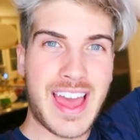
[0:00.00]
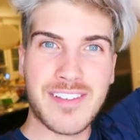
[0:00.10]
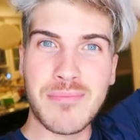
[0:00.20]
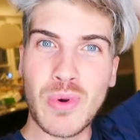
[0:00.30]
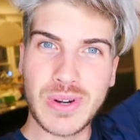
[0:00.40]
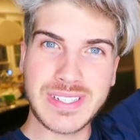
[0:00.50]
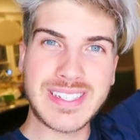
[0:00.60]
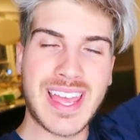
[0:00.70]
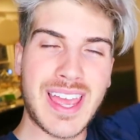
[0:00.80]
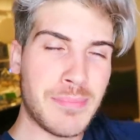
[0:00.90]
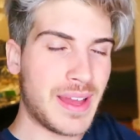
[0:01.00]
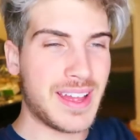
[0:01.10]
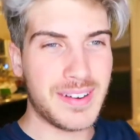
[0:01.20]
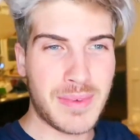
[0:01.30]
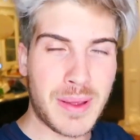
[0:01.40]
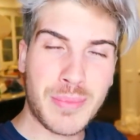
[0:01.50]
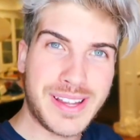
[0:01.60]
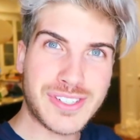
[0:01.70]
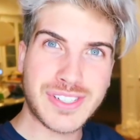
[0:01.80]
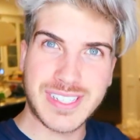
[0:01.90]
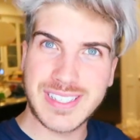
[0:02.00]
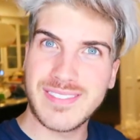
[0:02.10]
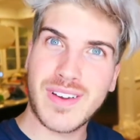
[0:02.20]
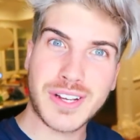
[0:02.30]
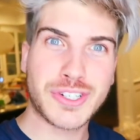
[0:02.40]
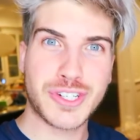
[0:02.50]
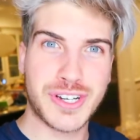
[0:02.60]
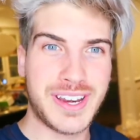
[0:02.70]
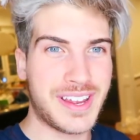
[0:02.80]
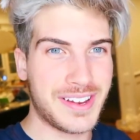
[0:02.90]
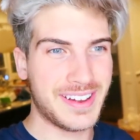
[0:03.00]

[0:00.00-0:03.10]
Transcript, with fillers: have more to say, but my brain just isn't functioning